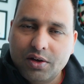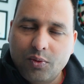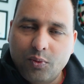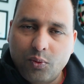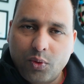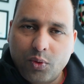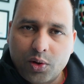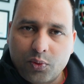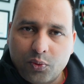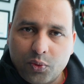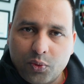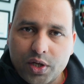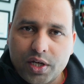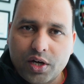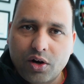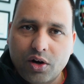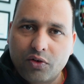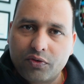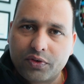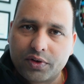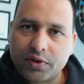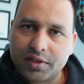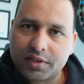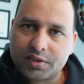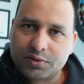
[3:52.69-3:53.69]
What we
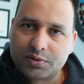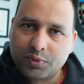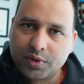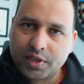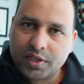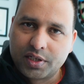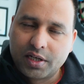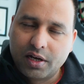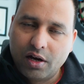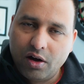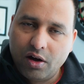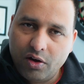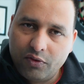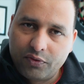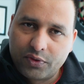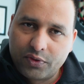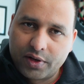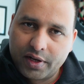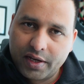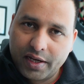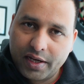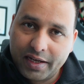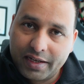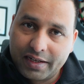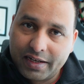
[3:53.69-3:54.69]
offer is we
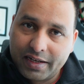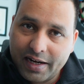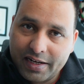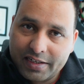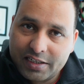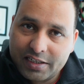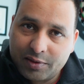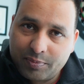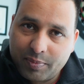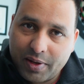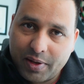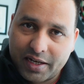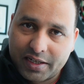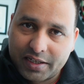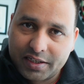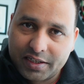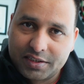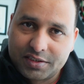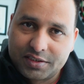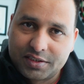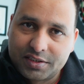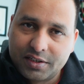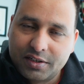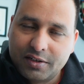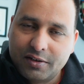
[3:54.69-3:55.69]
offer a guided
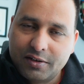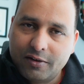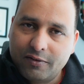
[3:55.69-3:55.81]
package